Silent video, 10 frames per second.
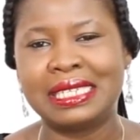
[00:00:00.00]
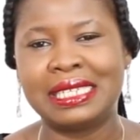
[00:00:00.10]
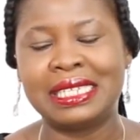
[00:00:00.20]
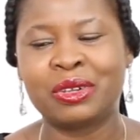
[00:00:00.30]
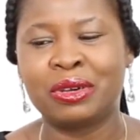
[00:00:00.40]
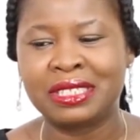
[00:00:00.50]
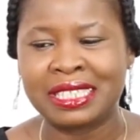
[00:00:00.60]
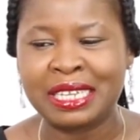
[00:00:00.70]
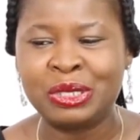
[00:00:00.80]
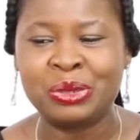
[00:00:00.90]
the course
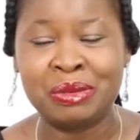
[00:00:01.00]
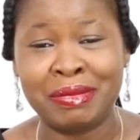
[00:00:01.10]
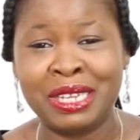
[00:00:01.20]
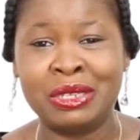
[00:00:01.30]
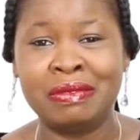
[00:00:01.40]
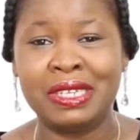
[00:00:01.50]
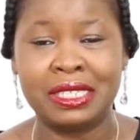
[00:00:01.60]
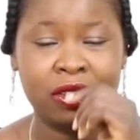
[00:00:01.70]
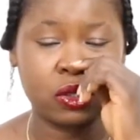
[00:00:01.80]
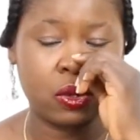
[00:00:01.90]
title in my
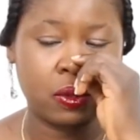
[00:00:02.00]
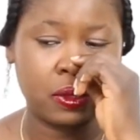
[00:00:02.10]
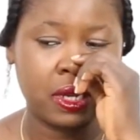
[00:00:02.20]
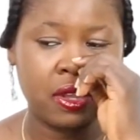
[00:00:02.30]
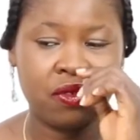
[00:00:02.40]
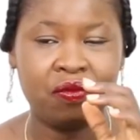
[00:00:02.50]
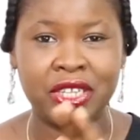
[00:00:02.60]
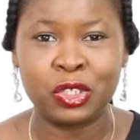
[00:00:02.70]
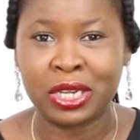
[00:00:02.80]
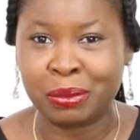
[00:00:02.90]
university is called
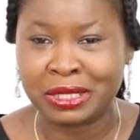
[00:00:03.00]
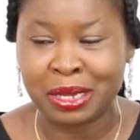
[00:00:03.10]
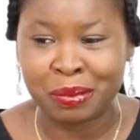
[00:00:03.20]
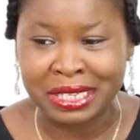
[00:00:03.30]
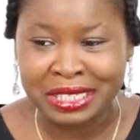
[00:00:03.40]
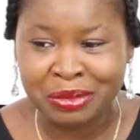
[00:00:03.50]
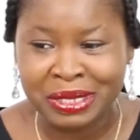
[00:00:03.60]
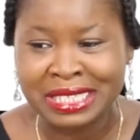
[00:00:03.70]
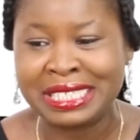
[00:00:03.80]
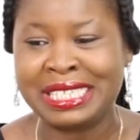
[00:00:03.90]
Venture Capital
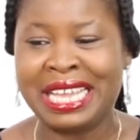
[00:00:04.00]
Management,